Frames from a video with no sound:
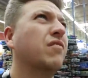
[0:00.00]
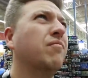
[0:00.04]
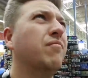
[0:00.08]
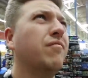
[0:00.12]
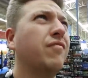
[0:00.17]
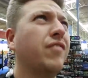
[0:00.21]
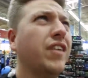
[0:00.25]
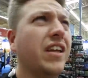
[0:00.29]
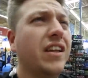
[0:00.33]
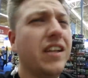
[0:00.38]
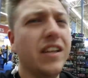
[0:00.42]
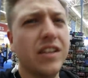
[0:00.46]

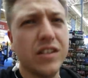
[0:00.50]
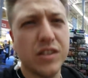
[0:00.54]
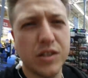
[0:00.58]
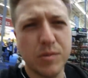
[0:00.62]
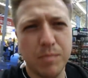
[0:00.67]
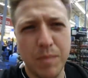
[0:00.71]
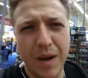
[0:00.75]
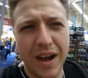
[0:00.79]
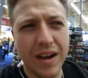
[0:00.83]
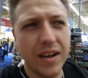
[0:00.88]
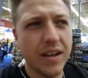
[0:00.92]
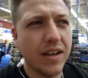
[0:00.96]

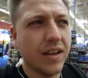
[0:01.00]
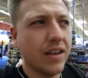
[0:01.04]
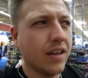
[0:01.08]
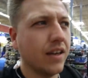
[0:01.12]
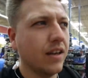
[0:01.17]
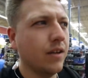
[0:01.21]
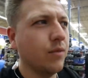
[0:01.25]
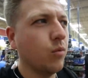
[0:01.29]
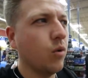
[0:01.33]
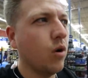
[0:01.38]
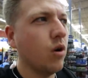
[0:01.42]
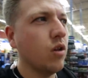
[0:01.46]
convenience
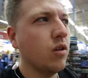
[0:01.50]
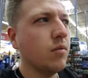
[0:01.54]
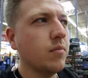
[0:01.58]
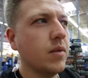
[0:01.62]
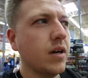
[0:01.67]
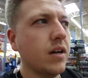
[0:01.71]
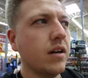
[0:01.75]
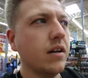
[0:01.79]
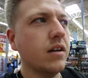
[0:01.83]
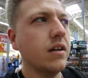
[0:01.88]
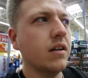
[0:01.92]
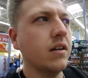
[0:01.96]
bank in
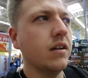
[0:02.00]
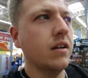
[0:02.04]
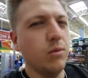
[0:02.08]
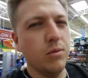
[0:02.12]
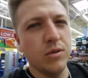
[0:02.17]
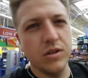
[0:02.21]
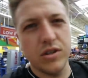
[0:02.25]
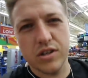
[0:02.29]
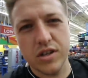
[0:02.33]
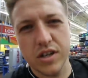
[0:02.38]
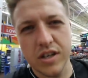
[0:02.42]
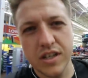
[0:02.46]
Walmart.
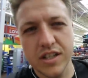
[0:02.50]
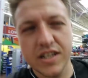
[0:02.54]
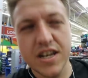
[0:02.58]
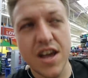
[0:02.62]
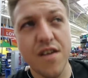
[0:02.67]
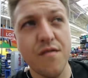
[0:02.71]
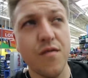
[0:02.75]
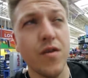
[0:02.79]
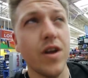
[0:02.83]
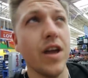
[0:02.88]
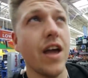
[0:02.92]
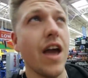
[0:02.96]
We're just gonna
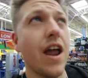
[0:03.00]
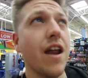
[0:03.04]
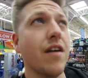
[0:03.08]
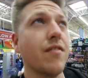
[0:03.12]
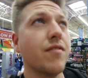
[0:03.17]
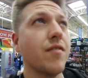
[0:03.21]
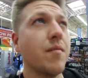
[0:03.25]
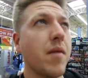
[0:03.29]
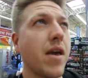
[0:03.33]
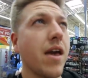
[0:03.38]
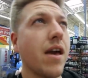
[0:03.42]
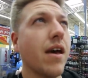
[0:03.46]
see if we can get
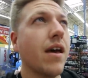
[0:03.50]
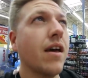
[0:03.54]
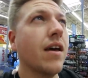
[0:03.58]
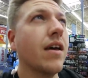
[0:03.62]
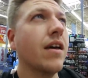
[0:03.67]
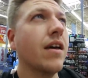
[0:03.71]
it from here.